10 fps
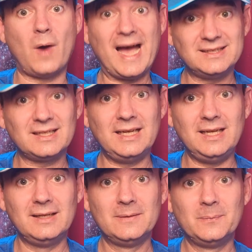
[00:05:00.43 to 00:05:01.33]

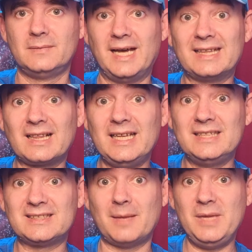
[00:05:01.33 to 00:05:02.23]
wisely at
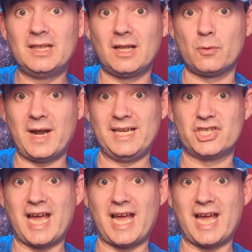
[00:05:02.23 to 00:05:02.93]
least a middle-range